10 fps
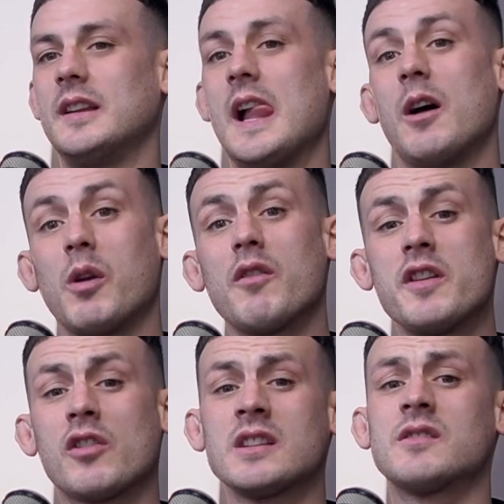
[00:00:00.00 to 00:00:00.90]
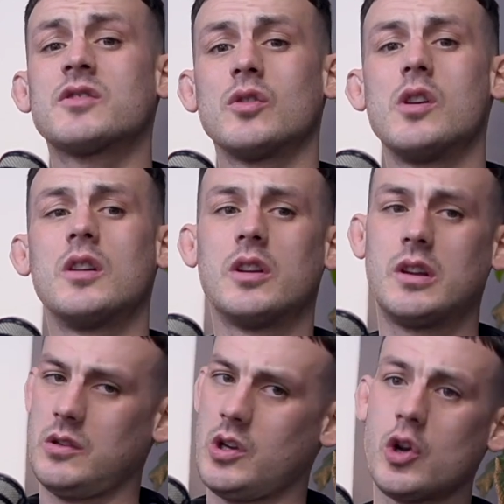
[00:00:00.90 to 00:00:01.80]
Well, I've an aggressive style, like
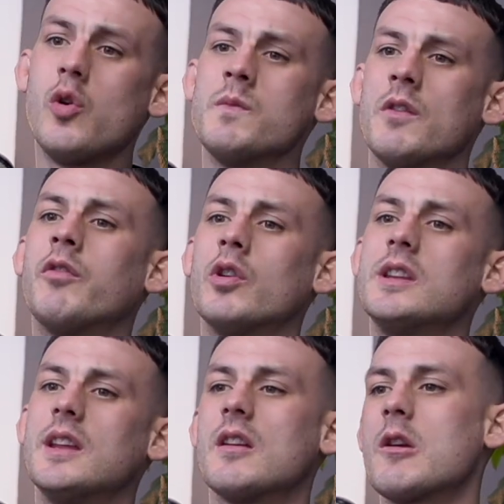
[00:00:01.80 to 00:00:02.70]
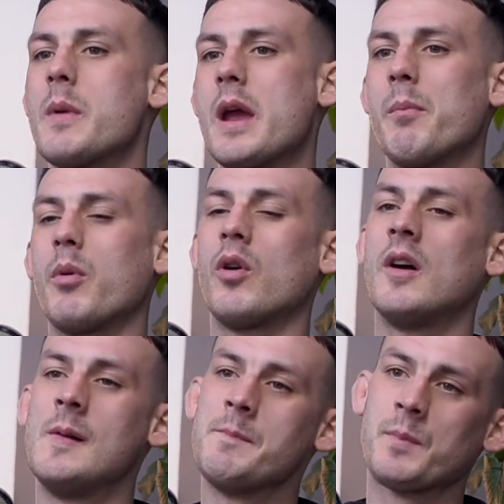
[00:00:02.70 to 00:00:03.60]
I come to fight, you know what I mean?
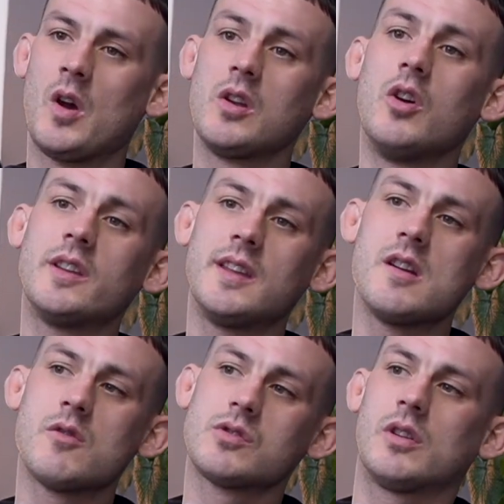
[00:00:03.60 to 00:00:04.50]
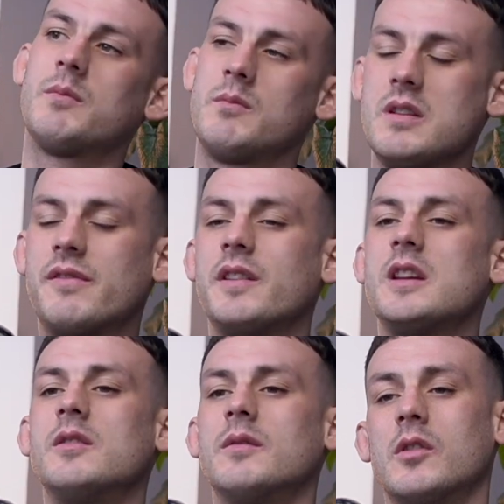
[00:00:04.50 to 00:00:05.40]
But I like to use like my
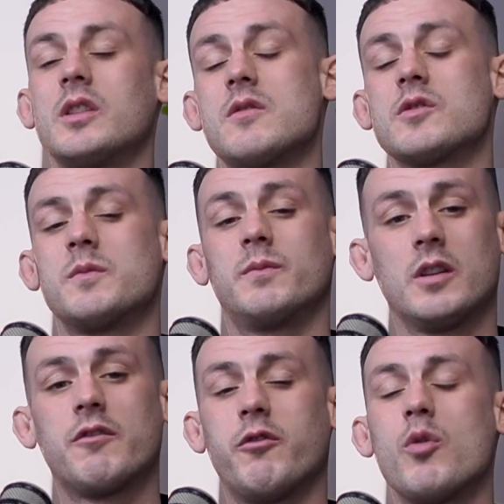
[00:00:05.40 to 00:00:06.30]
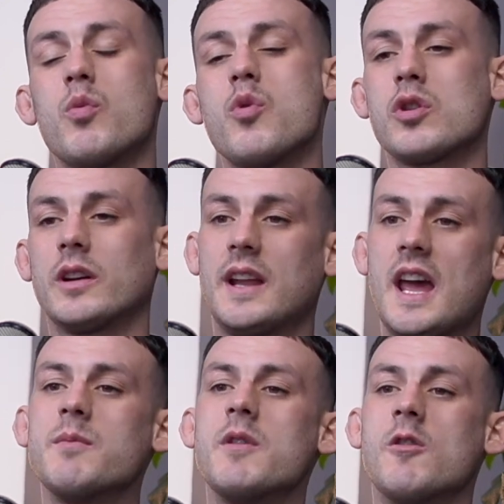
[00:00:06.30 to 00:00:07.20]
feet, like use like footwork and
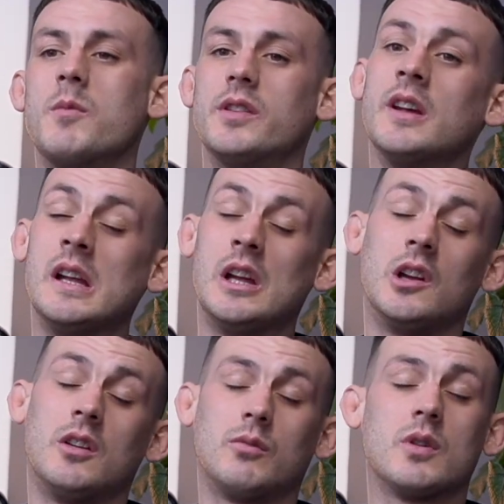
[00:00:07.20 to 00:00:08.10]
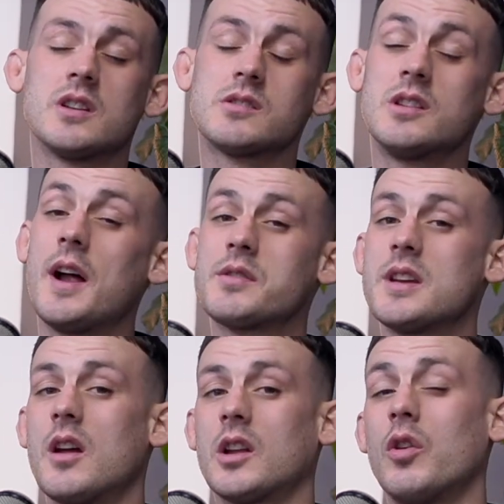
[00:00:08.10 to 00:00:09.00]
head movement. Whereas you don't see a
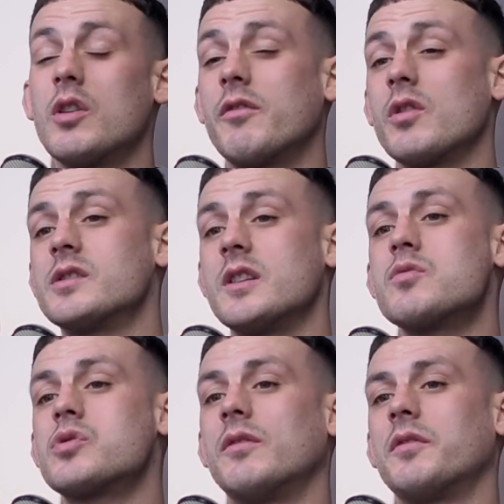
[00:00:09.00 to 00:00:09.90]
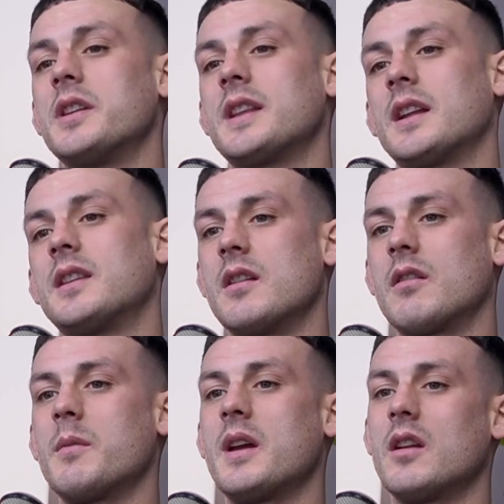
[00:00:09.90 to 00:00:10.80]
lot of Thai fighters do stuff like that, do you know what I
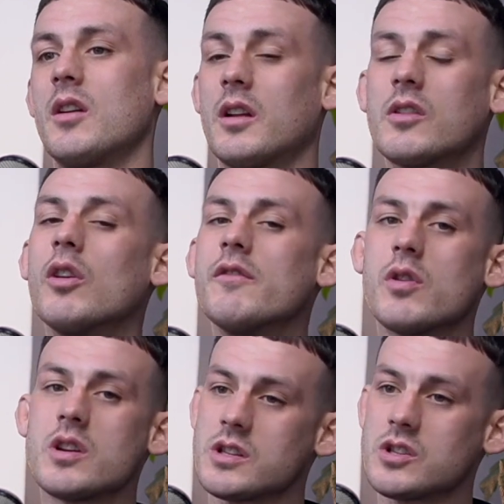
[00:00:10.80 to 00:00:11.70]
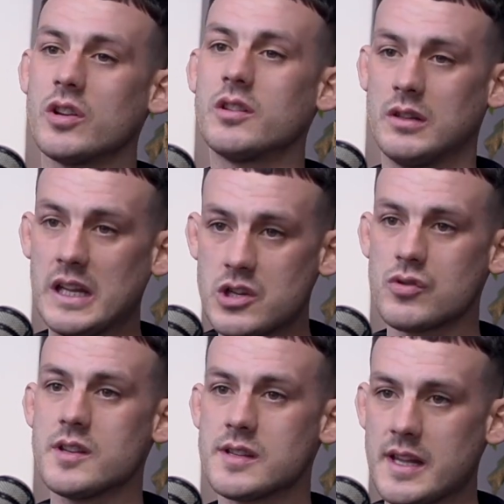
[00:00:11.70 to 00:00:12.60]
mean? A lot of Thai fighters is like
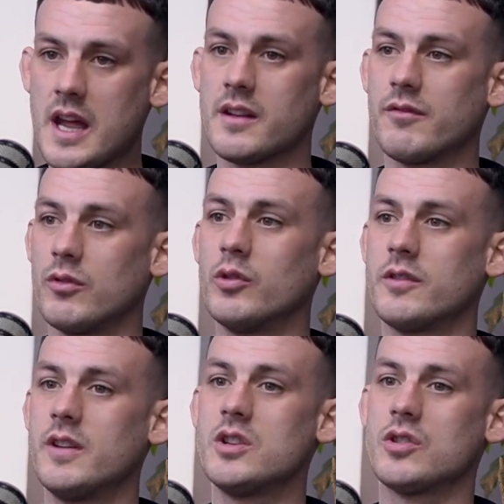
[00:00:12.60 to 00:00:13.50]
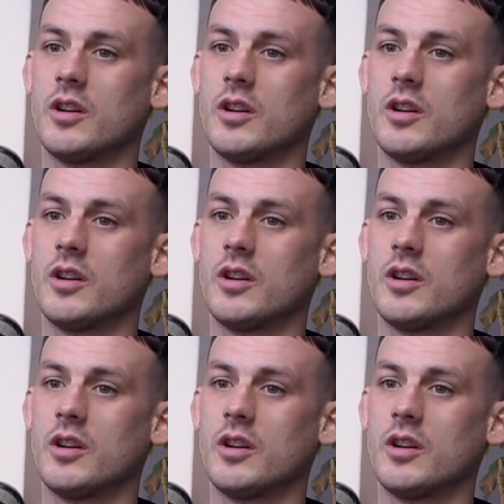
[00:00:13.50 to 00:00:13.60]
literally stand in front of each other.